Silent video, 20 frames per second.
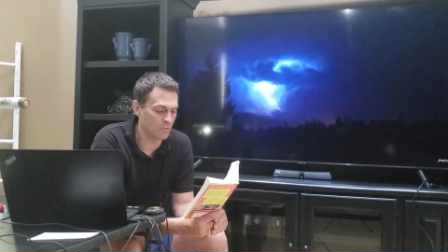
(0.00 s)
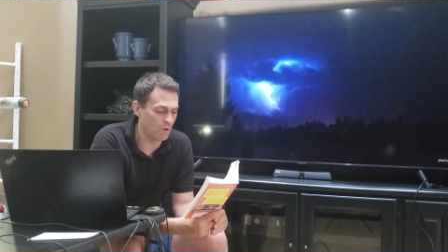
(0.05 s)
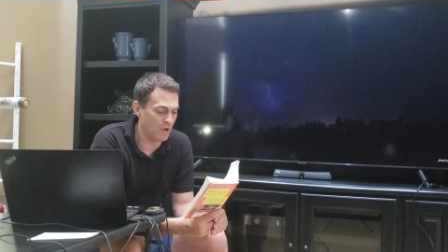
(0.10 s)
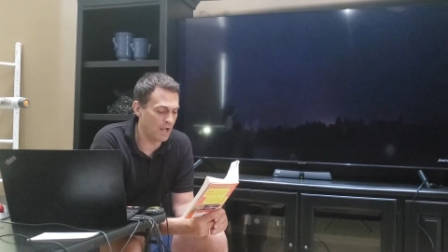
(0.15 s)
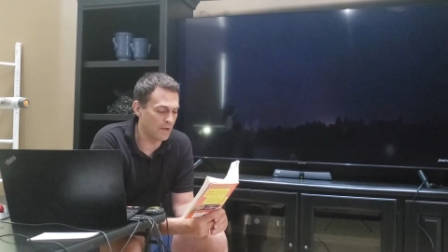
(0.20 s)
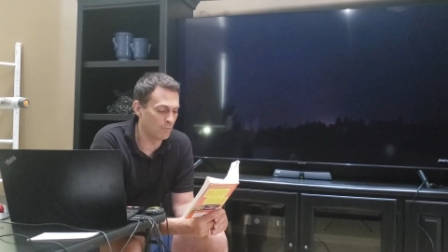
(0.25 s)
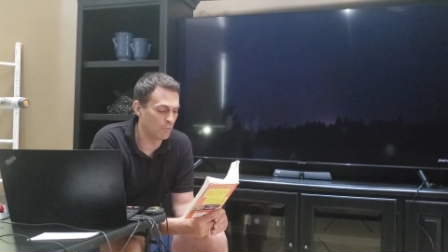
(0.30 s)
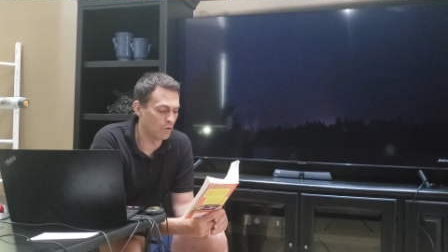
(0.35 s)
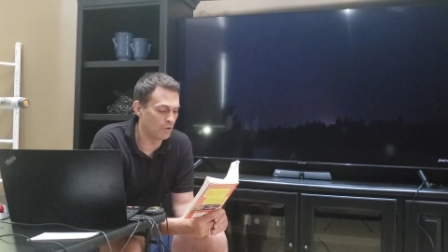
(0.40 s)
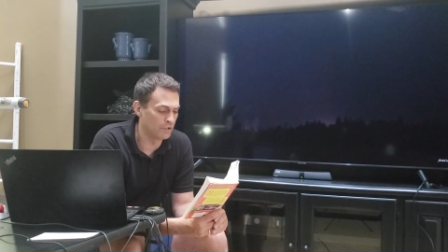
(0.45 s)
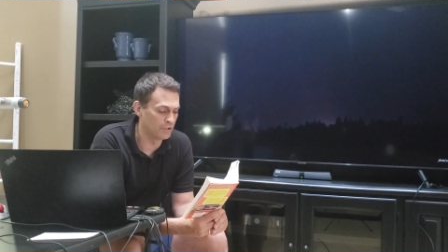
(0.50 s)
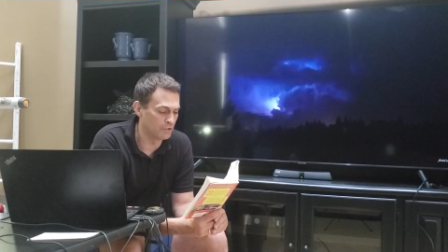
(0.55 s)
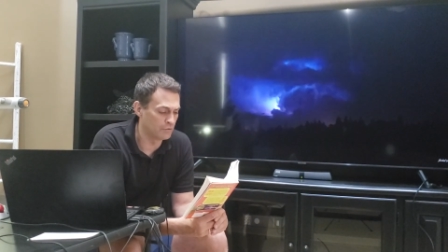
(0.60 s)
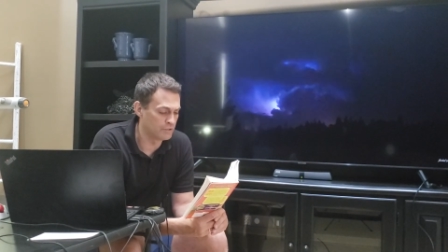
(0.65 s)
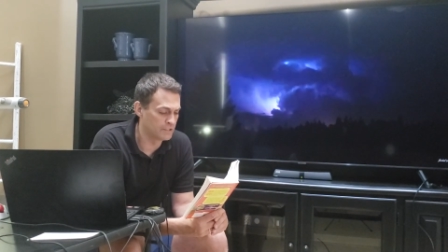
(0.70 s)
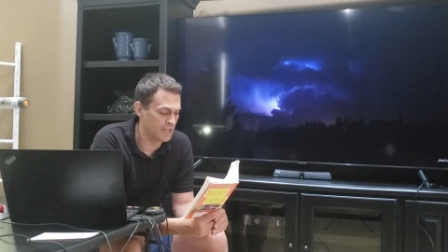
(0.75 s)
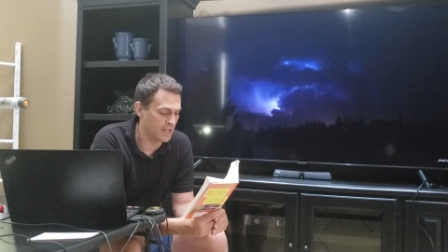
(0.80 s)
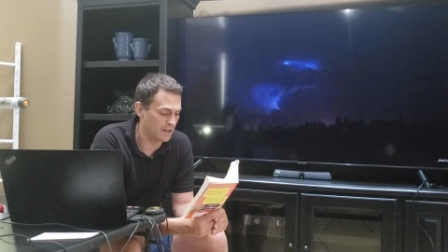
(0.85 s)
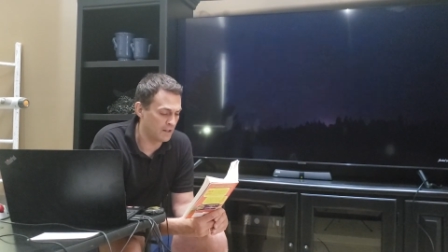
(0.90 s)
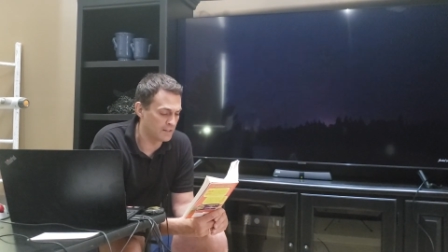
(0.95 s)
Why won't you
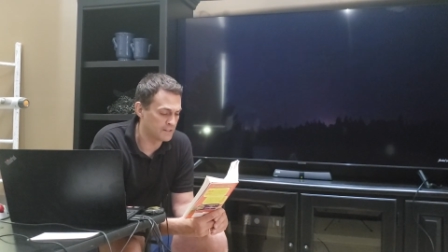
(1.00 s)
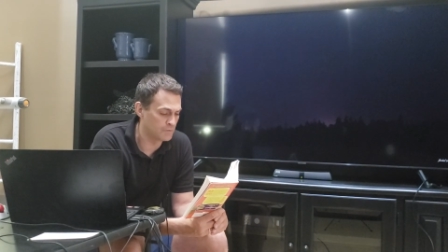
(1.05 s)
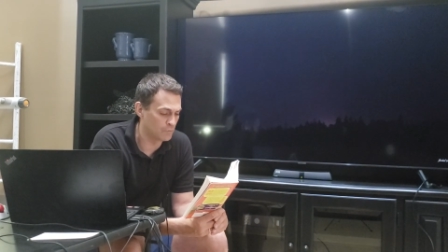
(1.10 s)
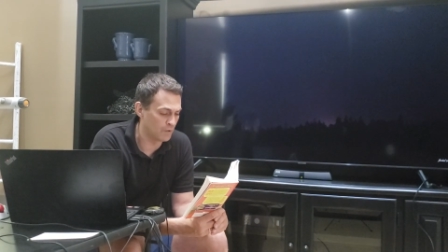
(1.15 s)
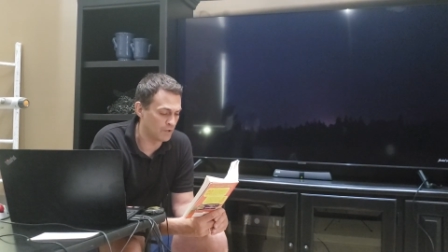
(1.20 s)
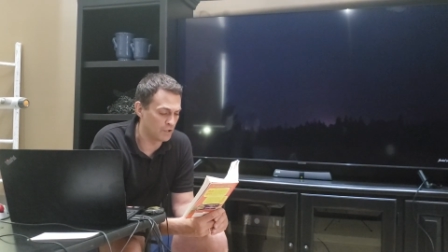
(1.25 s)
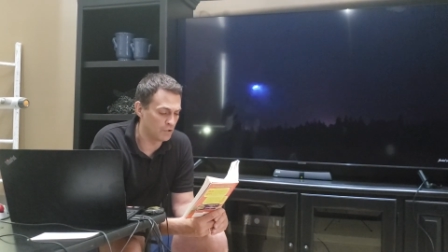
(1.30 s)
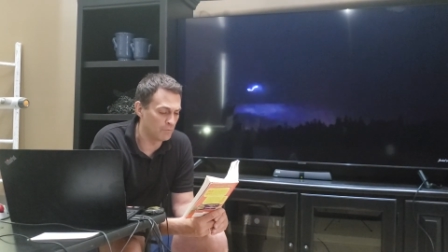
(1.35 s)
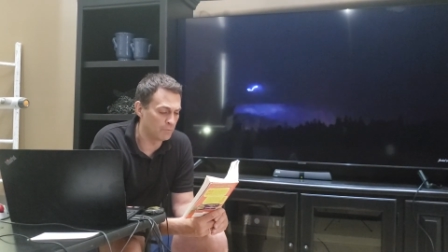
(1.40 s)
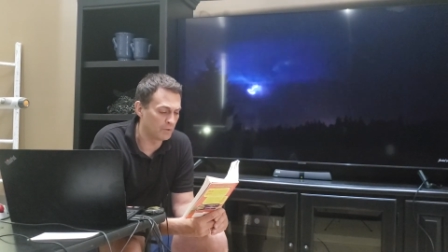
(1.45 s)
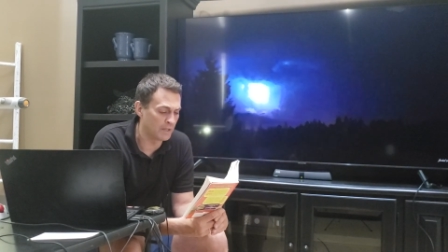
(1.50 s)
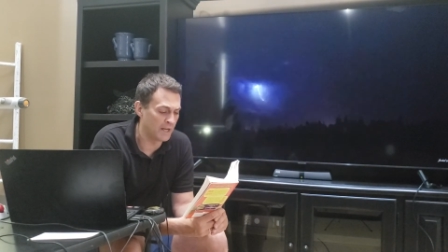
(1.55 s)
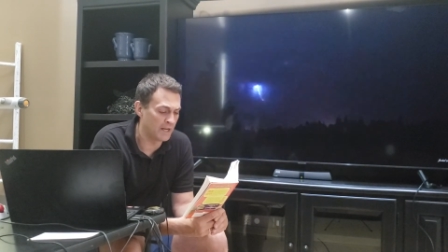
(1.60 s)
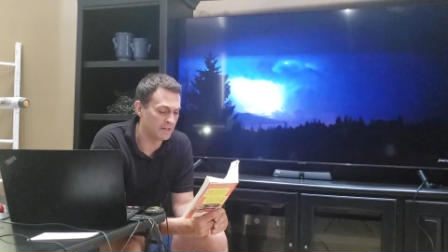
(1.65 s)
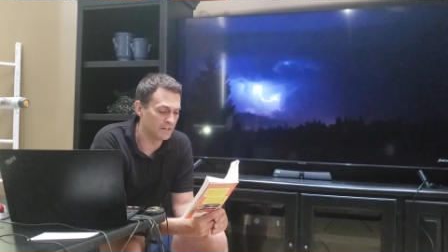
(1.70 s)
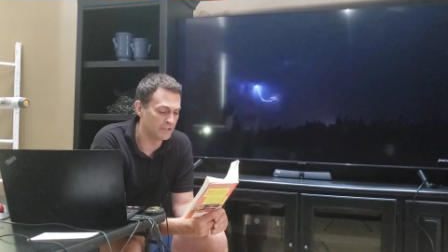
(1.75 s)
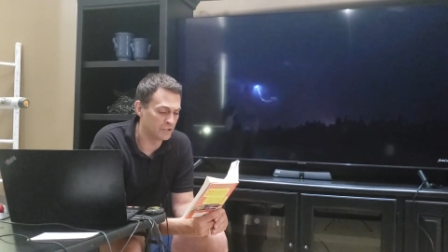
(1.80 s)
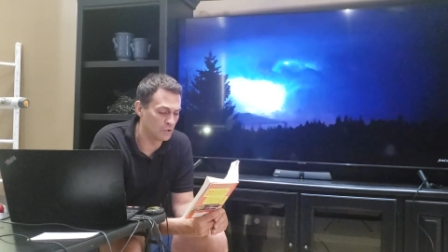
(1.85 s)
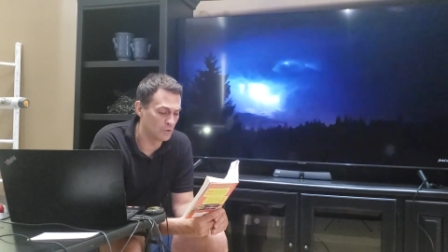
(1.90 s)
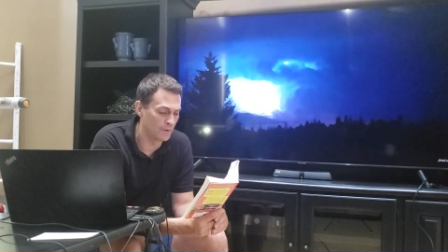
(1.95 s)
tell us what you plan
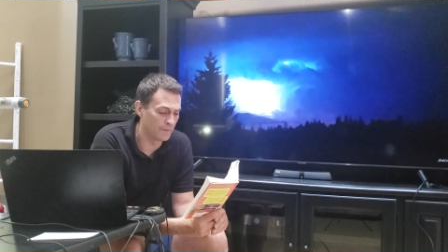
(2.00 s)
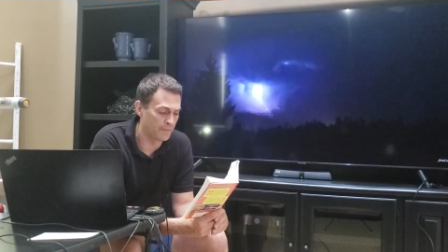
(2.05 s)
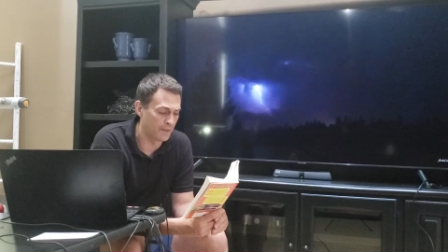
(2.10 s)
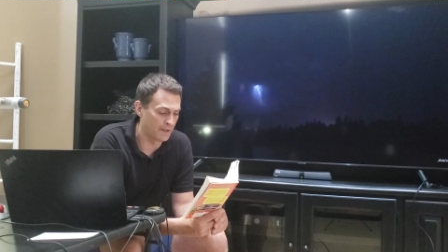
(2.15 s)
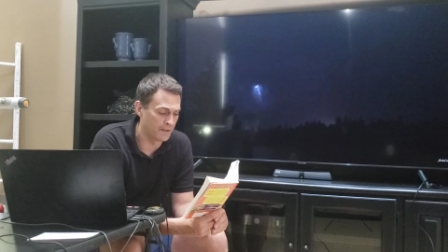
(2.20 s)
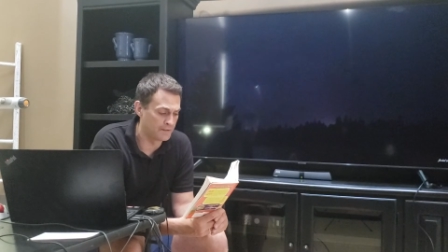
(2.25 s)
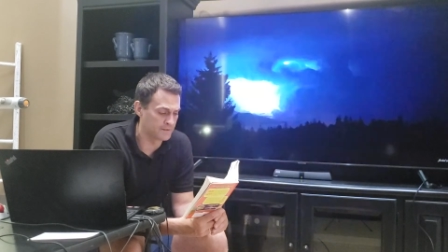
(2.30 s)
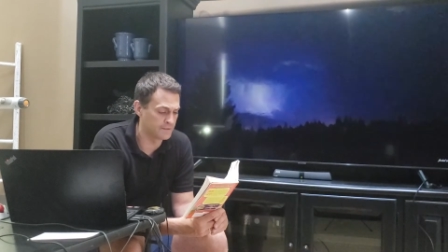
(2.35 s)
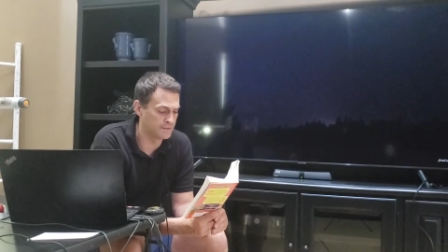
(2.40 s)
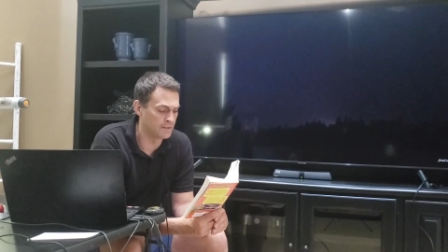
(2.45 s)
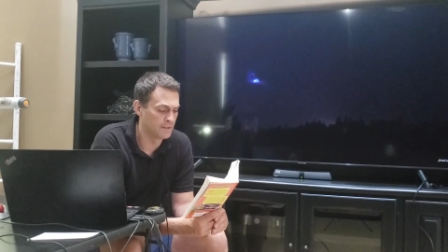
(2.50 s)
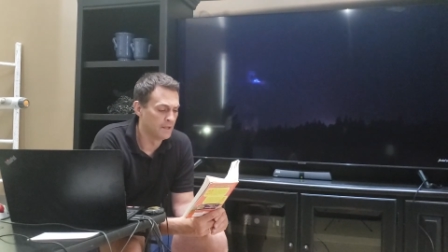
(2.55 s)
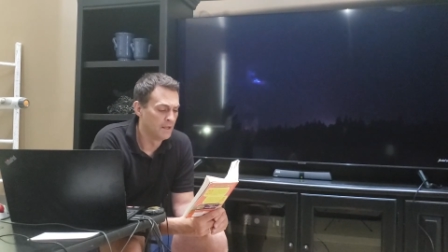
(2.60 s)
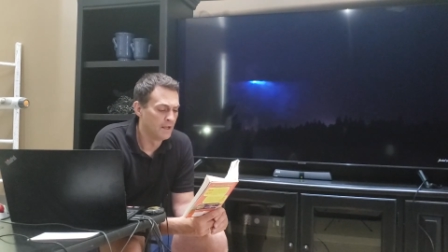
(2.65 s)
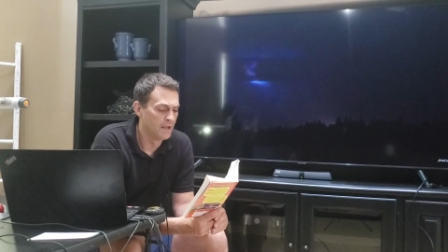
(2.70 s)
to do with us?